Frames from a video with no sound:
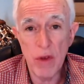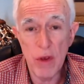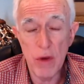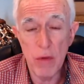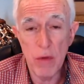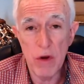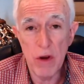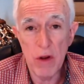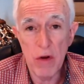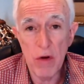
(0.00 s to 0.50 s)

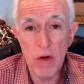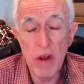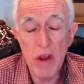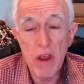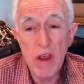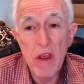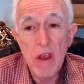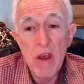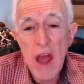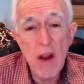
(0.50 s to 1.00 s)
you would
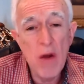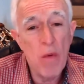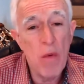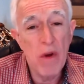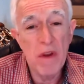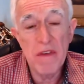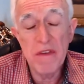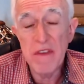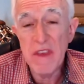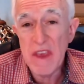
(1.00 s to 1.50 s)
agree. I don't
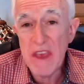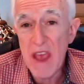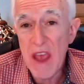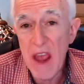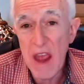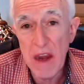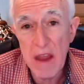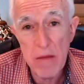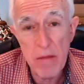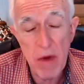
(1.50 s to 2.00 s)
want to see
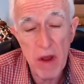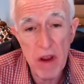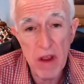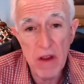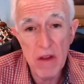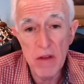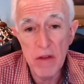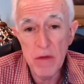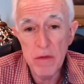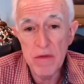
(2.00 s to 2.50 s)

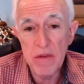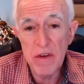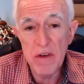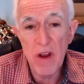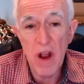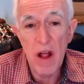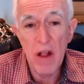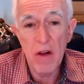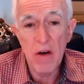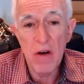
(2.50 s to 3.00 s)
anybody lose a
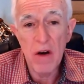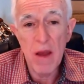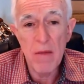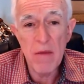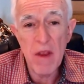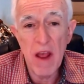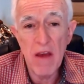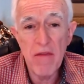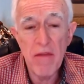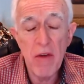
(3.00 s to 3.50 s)
dollar. I
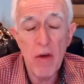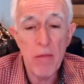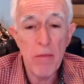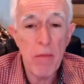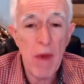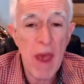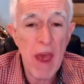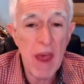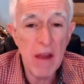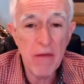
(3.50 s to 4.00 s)
mean, I feel
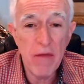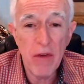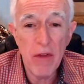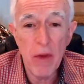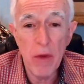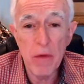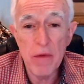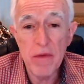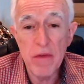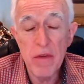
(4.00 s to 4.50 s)
bad for
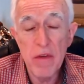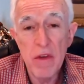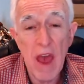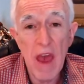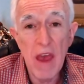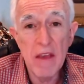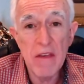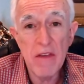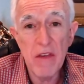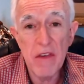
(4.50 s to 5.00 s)
those
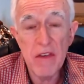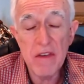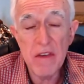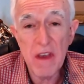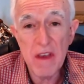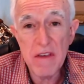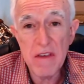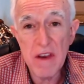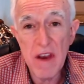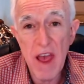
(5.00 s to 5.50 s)
guys, the
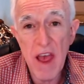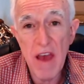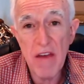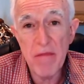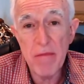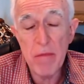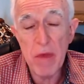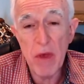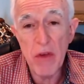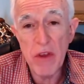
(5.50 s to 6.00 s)
six and a
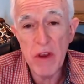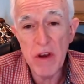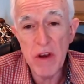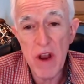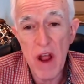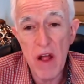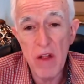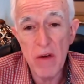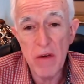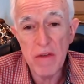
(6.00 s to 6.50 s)
half
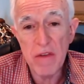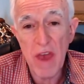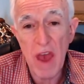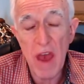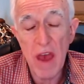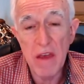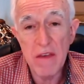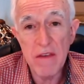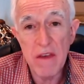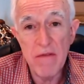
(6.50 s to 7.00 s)
billion dollars
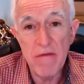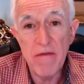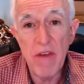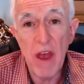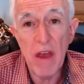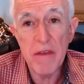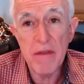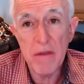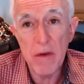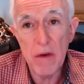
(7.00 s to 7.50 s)
guys,
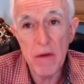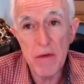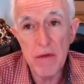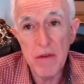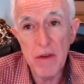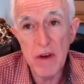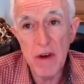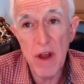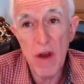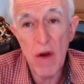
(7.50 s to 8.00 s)

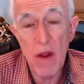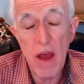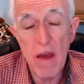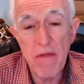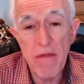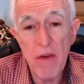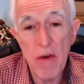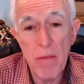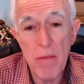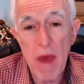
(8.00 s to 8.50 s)
investors. You know,
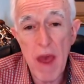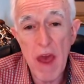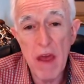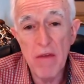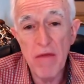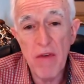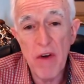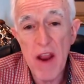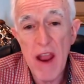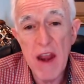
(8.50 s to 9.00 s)
I feel
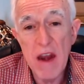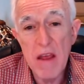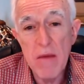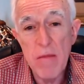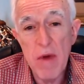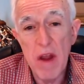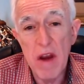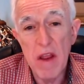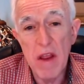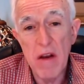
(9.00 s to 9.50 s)
bad for
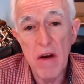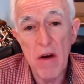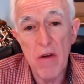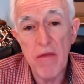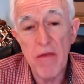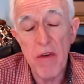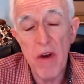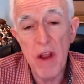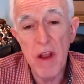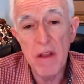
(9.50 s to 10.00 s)
anybody and
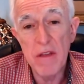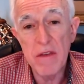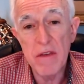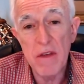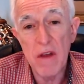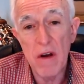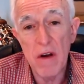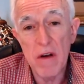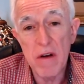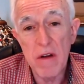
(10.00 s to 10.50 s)
our
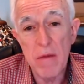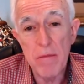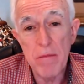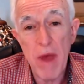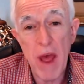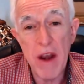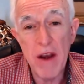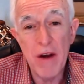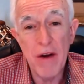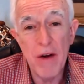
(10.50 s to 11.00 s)
friends, our
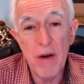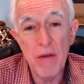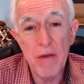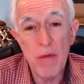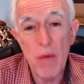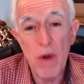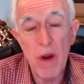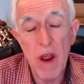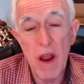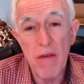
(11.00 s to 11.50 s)

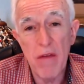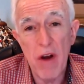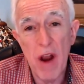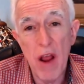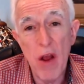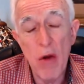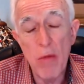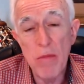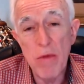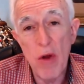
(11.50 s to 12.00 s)
competitors,
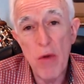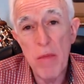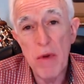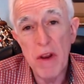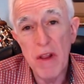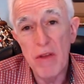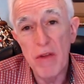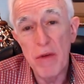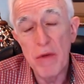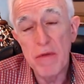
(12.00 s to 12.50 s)
whatever. I hope
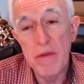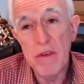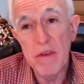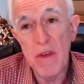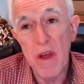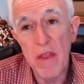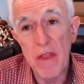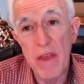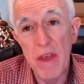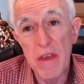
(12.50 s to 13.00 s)
nobody
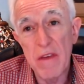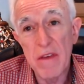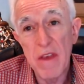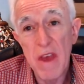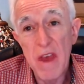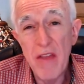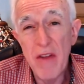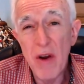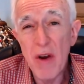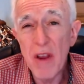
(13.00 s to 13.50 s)
loses on this.
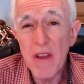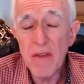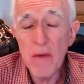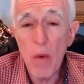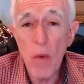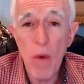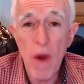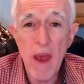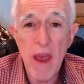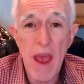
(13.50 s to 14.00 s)
And there is
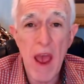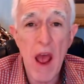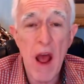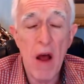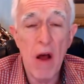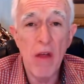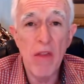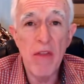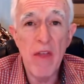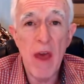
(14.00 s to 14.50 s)
a way
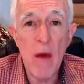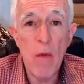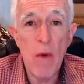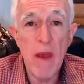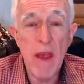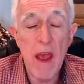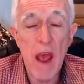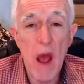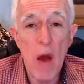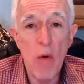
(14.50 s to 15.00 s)
out, and that
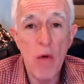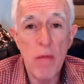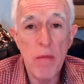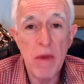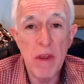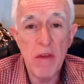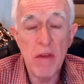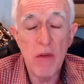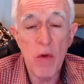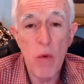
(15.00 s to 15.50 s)
way out would be